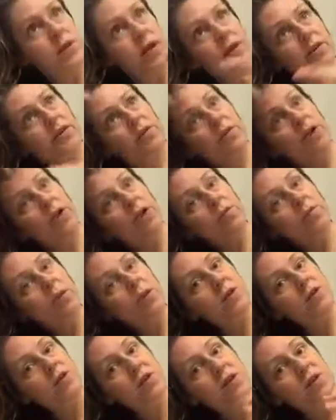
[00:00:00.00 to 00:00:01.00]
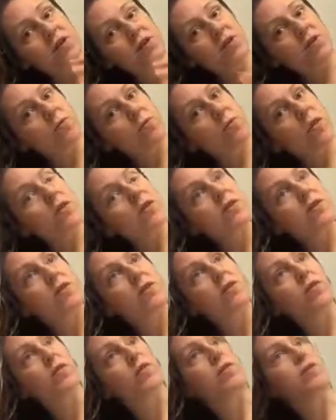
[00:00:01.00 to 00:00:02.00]
telling your hair what direction you want it to
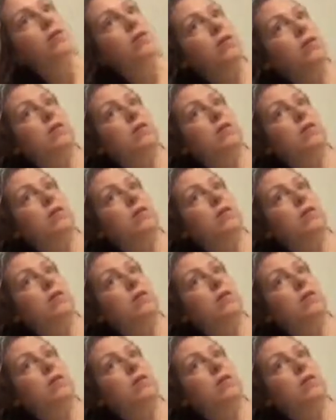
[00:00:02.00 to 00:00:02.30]
go.